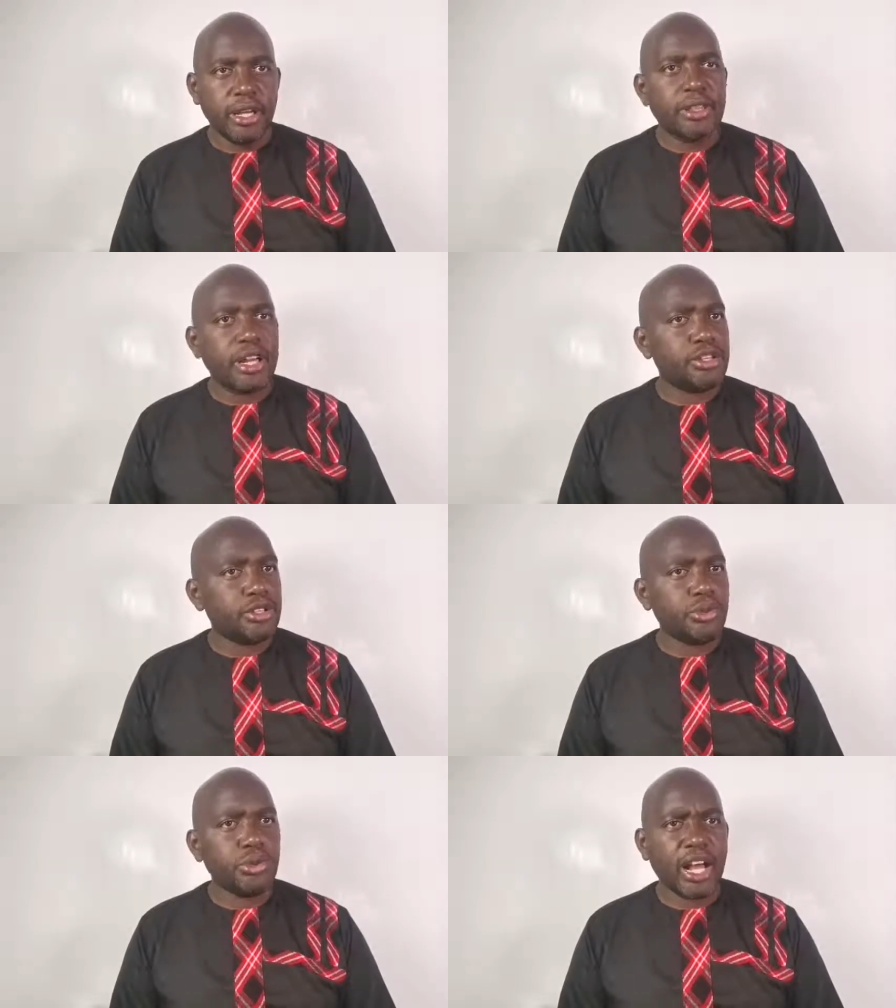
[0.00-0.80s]
that
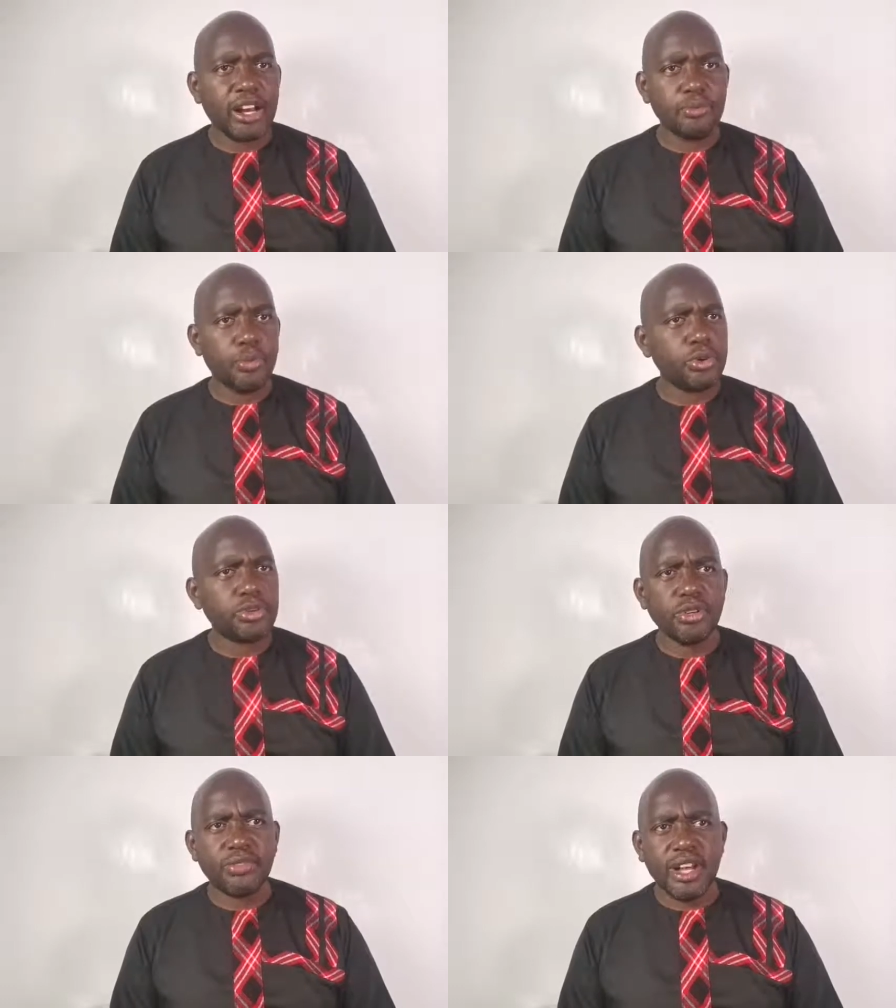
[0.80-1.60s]
you can
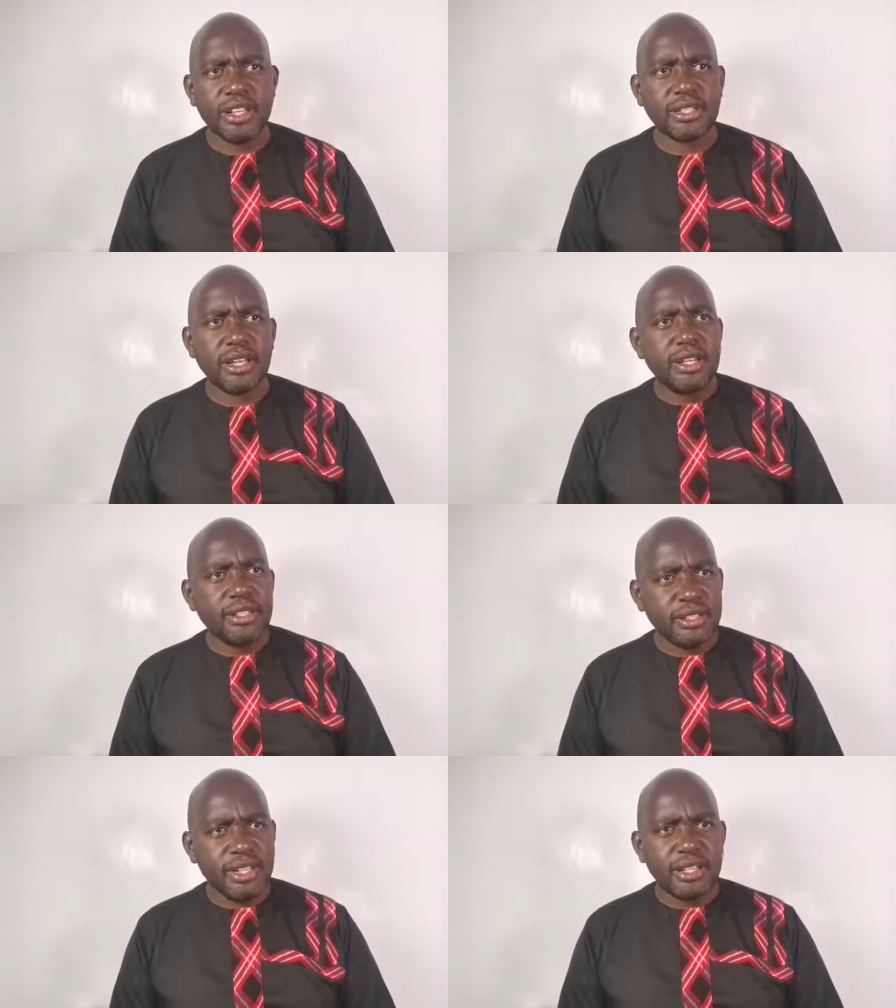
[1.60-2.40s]
boast of us
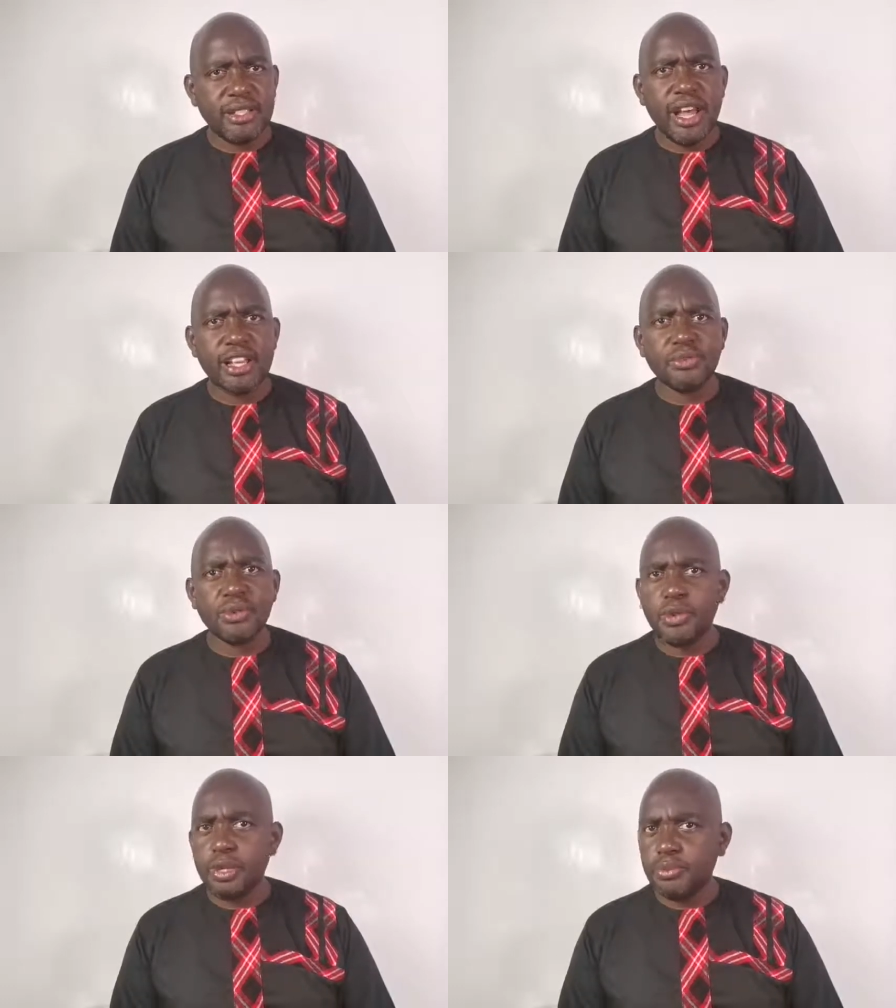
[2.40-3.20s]
just as
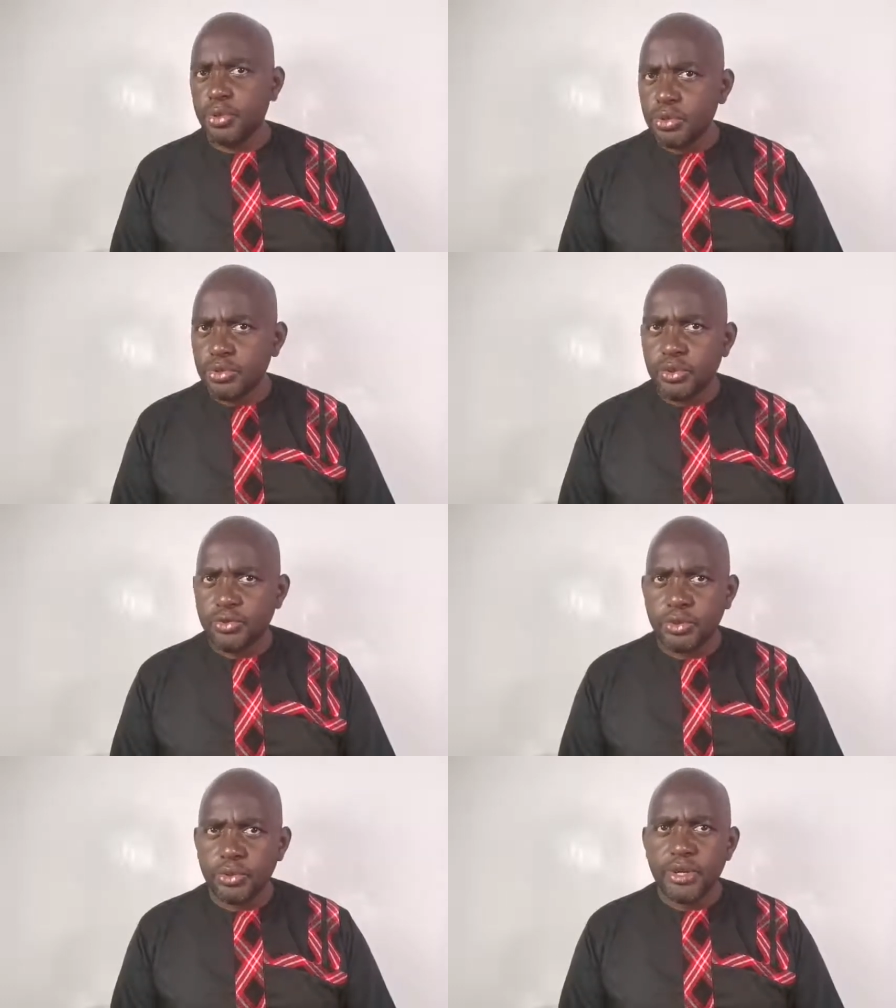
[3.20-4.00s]
we will boast
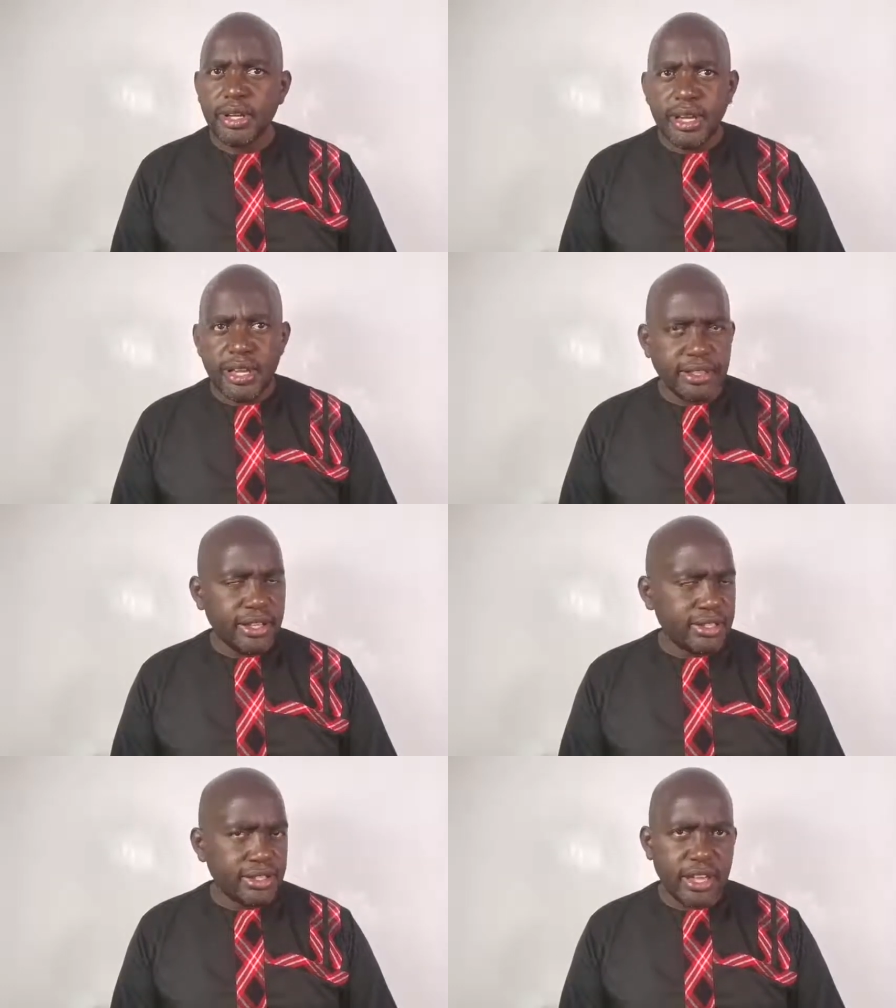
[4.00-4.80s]
of you in
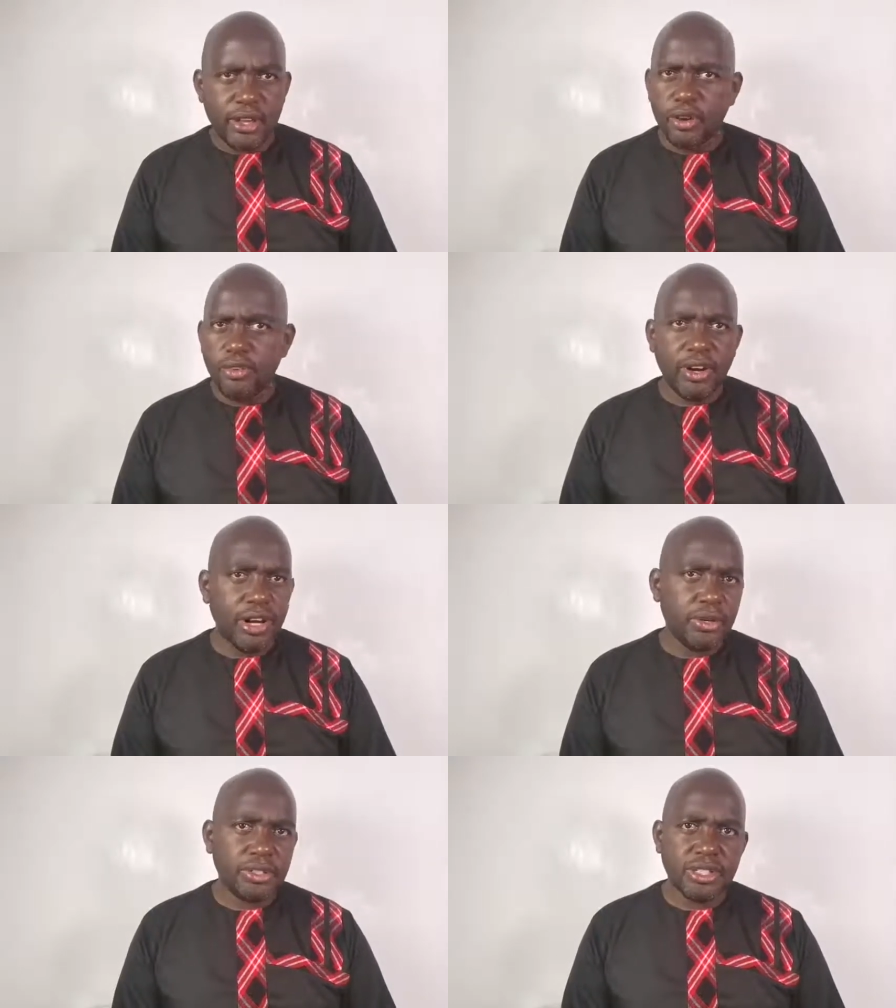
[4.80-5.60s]
the day of our
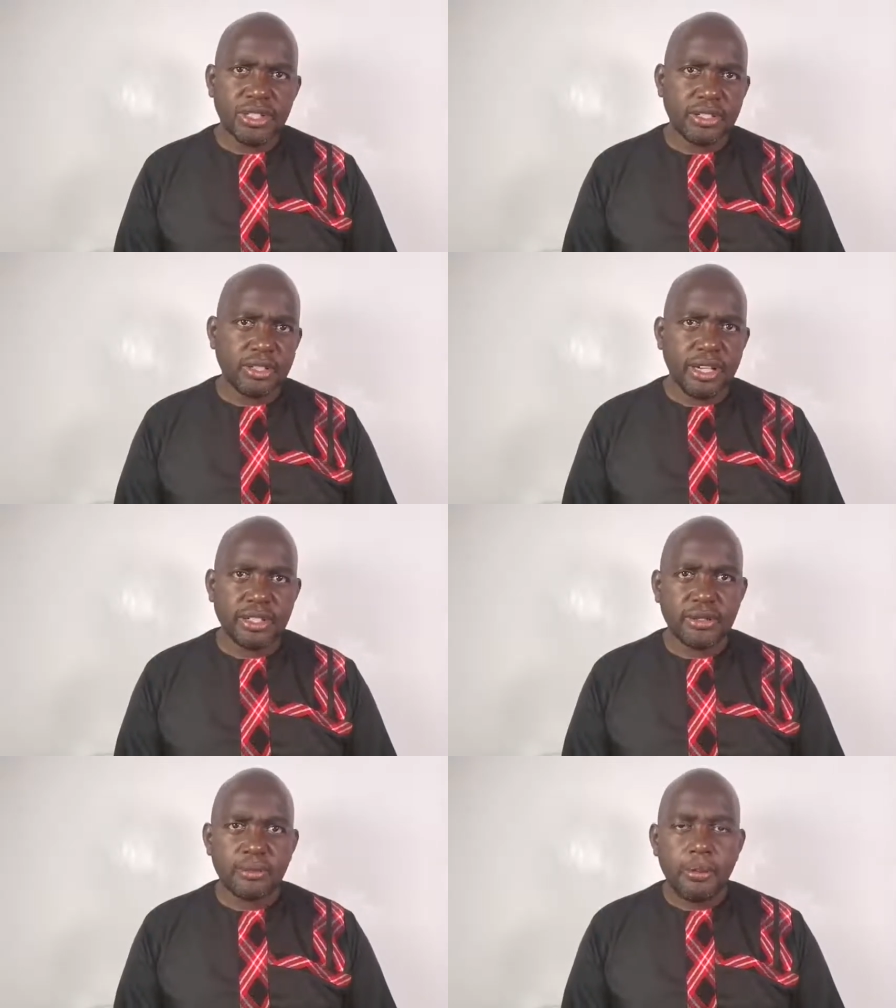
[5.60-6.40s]
Lord Jesus
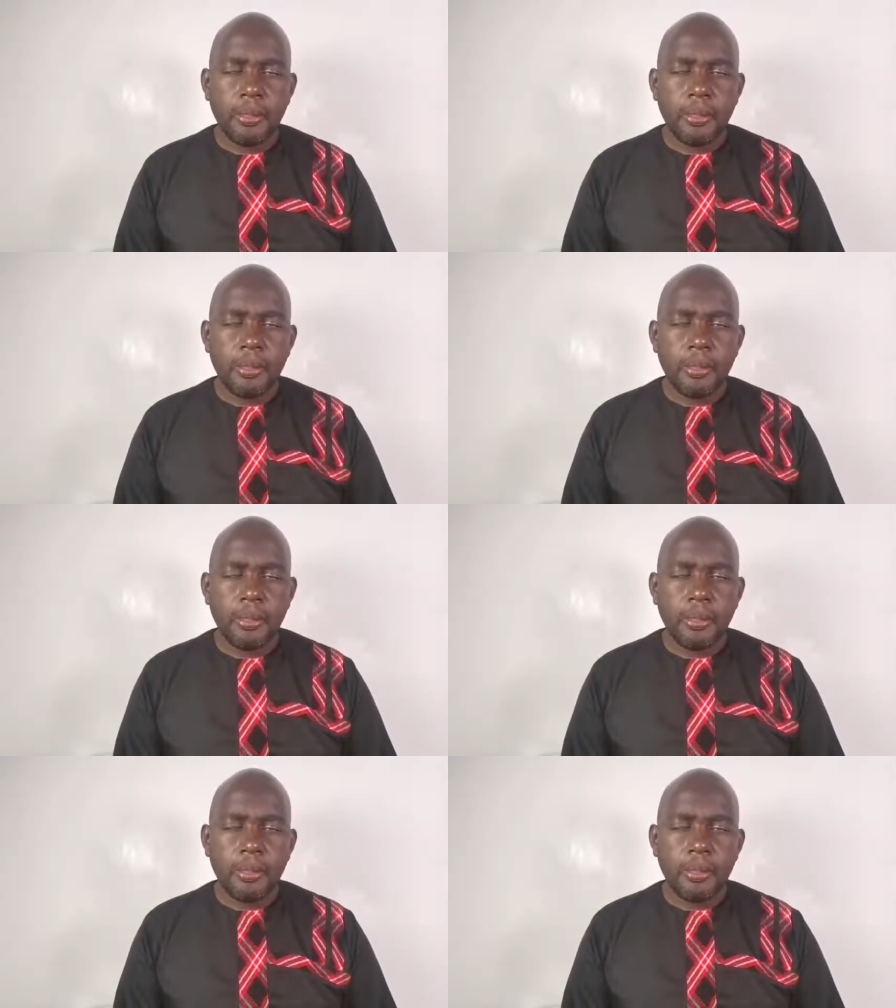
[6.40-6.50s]
Christ.